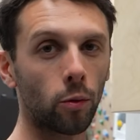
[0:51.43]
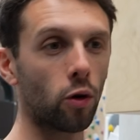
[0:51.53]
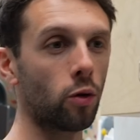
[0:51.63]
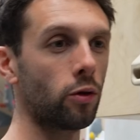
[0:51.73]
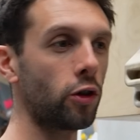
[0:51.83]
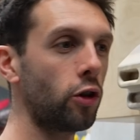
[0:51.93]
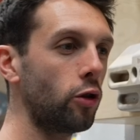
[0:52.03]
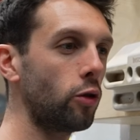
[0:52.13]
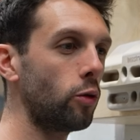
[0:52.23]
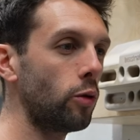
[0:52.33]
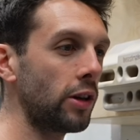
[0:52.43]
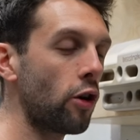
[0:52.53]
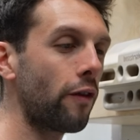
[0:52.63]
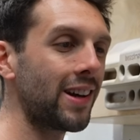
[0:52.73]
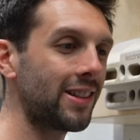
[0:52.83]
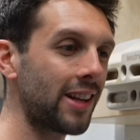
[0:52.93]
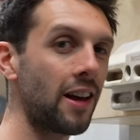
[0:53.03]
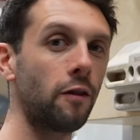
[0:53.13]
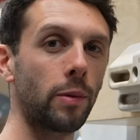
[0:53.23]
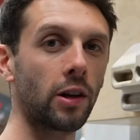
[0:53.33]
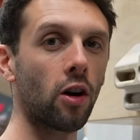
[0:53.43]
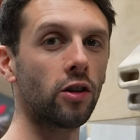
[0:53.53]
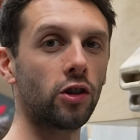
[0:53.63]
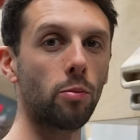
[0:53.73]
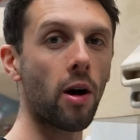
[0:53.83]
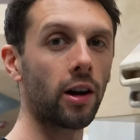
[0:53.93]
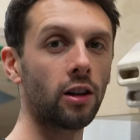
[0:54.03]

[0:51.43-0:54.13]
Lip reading: wall, it's not very safe because you might